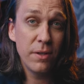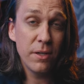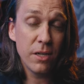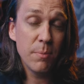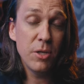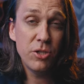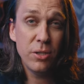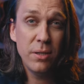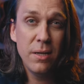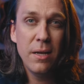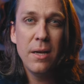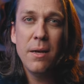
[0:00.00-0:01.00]
the commission,
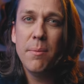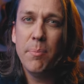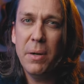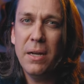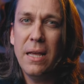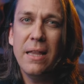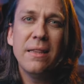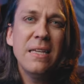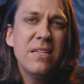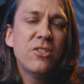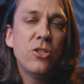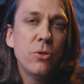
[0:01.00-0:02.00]
but at
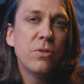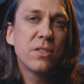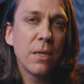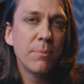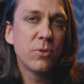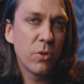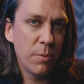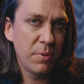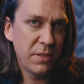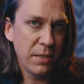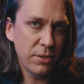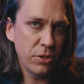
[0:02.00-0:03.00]
least do some sort of
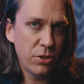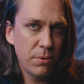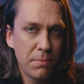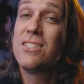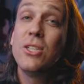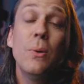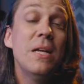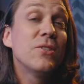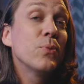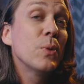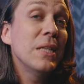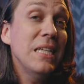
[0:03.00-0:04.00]
percentage. So it's
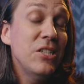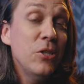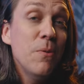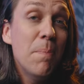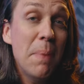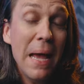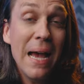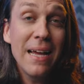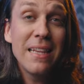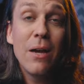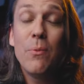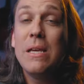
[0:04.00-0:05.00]
really too
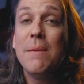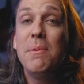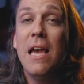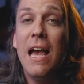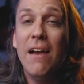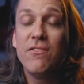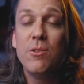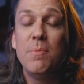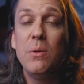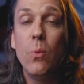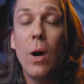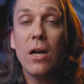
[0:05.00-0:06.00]
bad that we have to
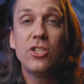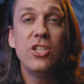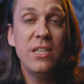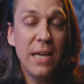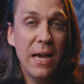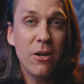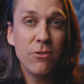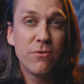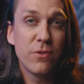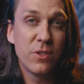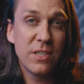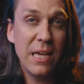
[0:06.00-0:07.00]
be watching out
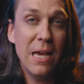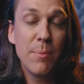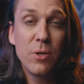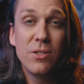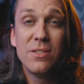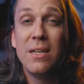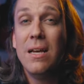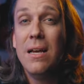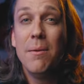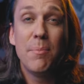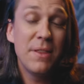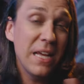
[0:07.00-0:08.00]
for scammers,
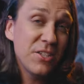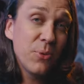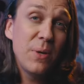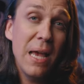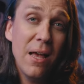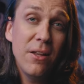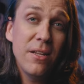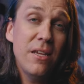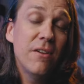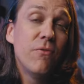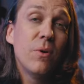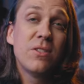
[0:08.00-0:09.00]
but that's the reality
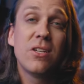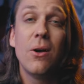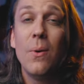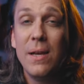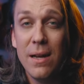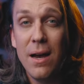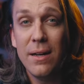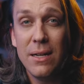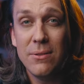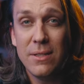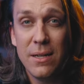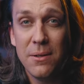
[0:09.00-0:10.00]
of what's going on
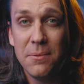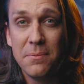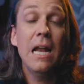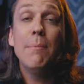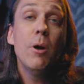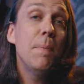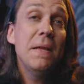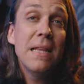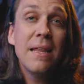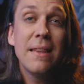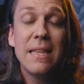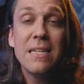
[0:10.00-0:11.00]
out there. And I'm hoping
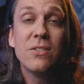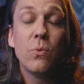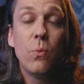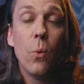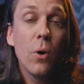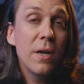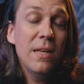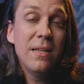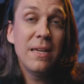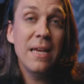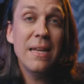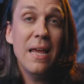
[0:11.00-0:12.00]
that this warning
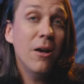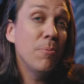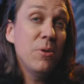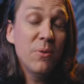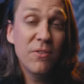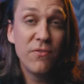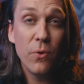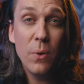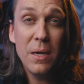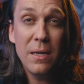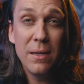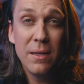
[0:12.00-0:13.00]
can help you
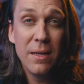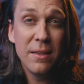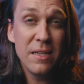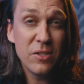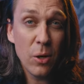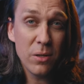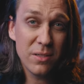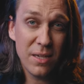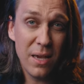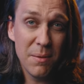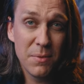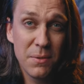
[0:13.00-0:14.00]
avoid these art
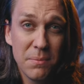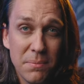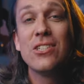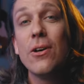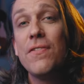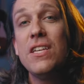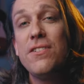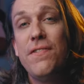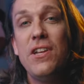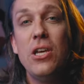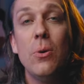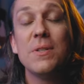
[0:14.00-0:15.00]
scams. So if this
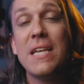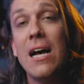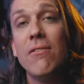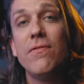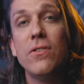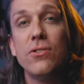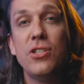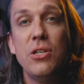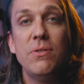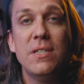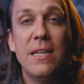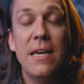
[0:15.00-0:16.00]
video was helpful to you
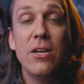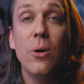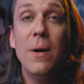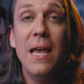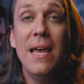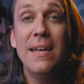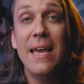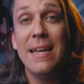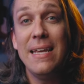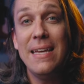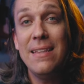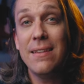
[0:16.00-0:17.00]
today, go ahead and
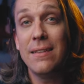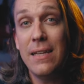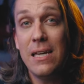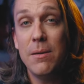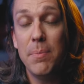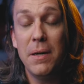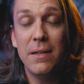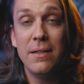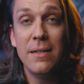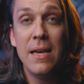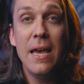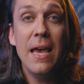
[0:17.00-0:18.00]
hit the like
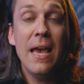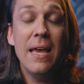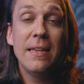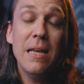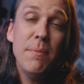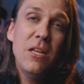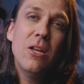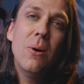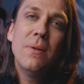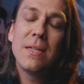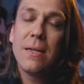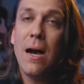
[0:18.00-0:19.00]
button and let me know
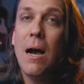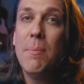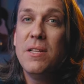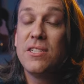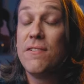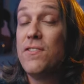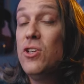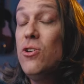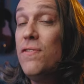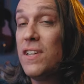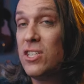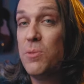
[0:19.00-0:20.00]
in the comments if
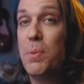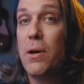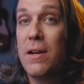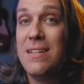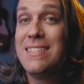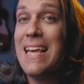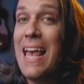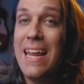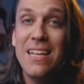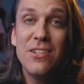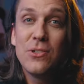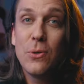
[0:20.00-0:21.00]
you've experienced
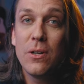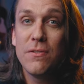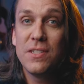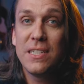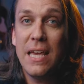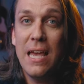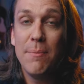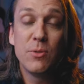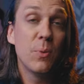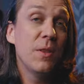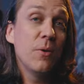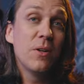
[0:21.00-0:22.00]
any sort of scams,
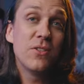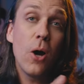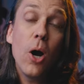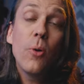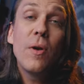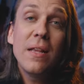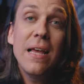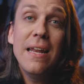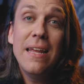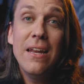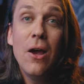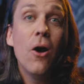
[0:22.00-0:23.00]
whether it's art
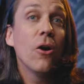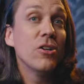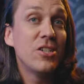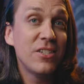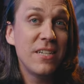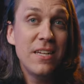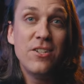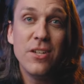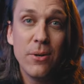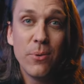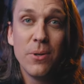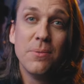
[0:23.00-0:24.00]
related or just in
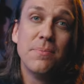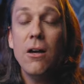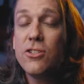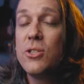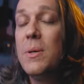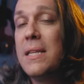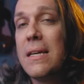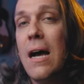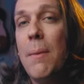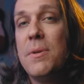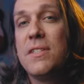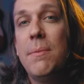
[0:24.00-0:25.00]
general. Also in the
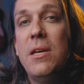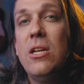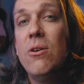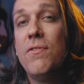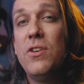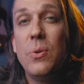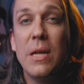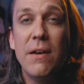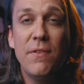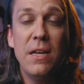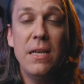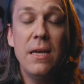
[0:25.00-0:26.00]
comments, let me know if you'd
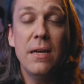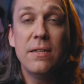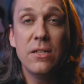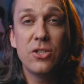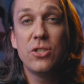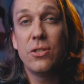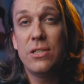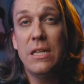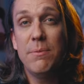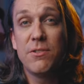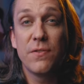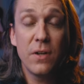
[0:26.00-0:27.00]
have any additional
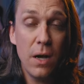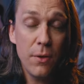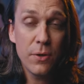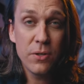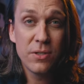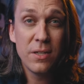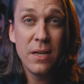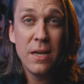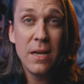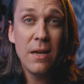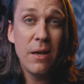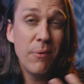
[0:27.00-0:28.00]
tips for others
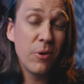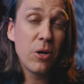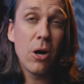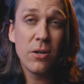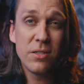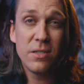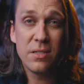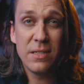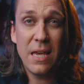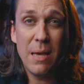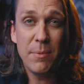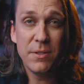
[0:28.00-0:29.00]
in regards to
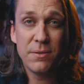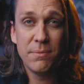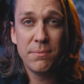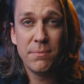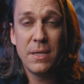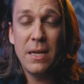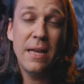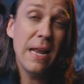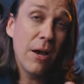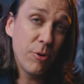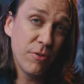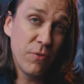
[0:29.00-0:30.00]
scams and
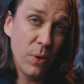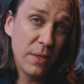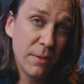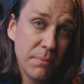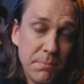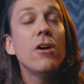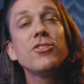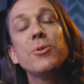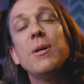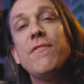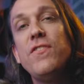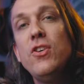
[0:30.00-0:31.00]
how to avoid them.
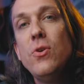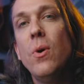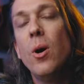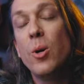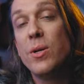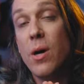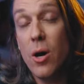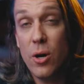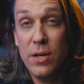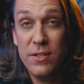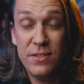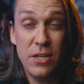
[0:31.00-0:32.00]
Also, if you are an
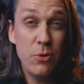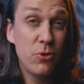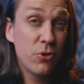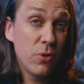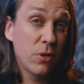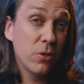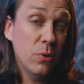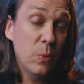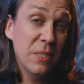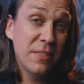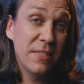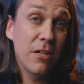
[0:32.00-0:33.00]
artist and you struggle
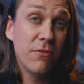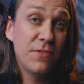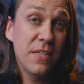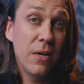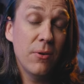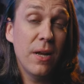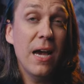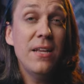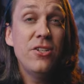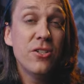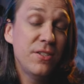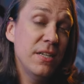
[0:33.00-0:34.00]
with self-doubt, I
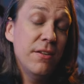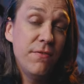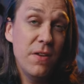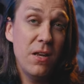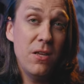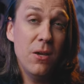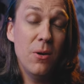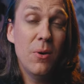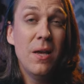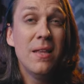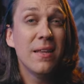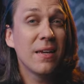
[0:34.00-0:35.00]
just did a video
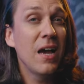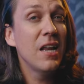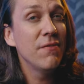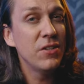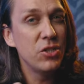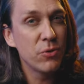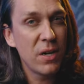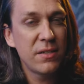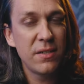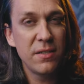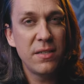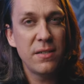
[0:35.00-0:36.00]
that kind of
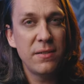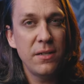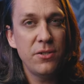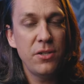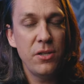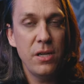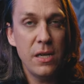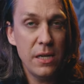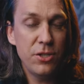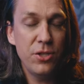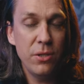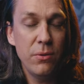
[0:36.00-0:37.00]
addresses this is
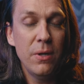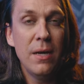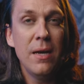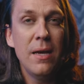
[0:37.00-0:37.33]
issue